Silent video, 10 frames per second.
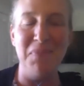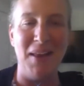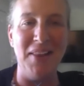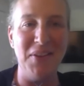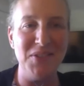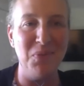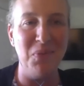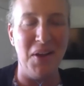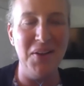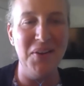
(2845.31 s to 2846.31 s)
But there's
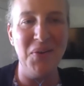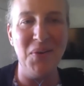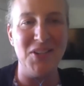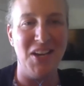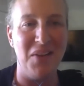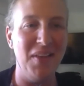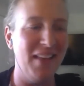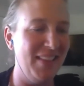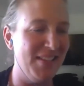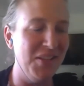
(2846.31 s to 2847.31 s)
one question I feel
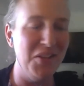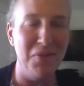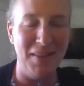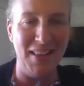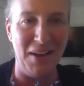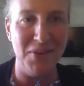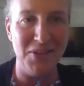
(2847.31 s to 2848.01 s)
like that's looming that